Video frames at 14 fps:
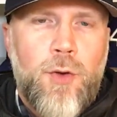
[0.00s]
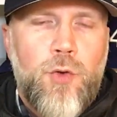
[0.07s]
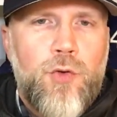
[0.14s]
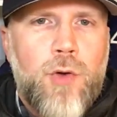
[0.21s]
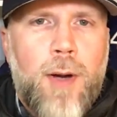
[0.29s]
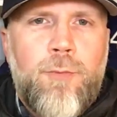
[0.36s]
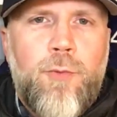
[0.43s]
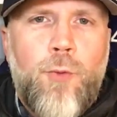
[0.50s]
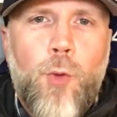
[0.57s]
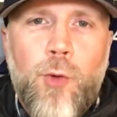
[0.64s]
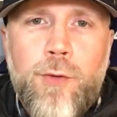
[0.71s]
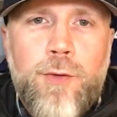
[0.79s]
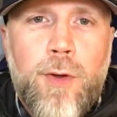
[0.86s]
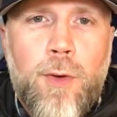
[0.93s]
So I'm
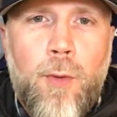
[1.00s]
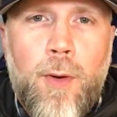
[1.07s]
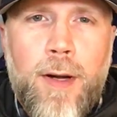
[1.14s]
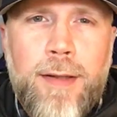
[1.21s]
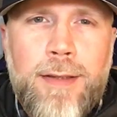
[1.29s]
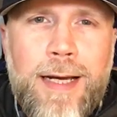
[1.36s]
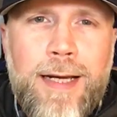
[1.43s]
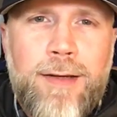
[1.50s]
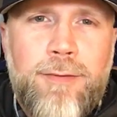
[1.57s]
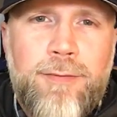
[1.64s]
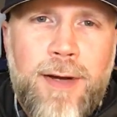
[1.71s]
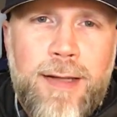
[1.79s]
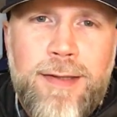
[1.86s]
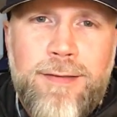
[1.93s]
forced to go online to
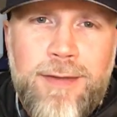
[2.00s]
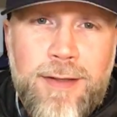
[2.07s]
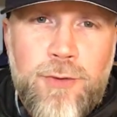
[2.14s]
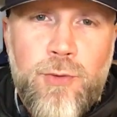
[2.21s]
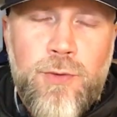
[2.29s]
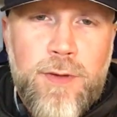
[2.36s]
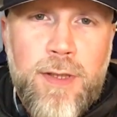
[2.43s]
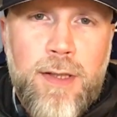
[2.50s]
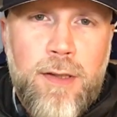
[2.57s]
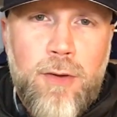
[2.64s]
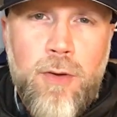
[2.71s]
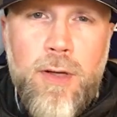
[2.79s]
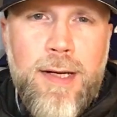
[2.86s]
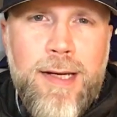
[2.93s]
find these interesting
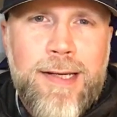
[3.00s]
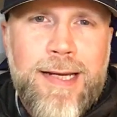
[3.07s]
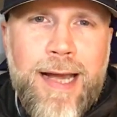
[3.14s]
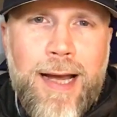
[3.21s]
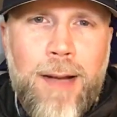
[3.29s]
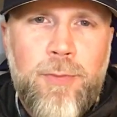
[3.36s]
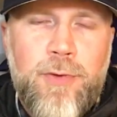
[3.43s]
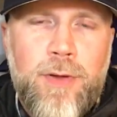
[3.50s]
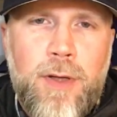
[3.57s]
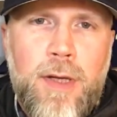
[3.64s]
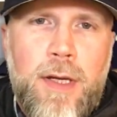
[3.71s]
and unique caps.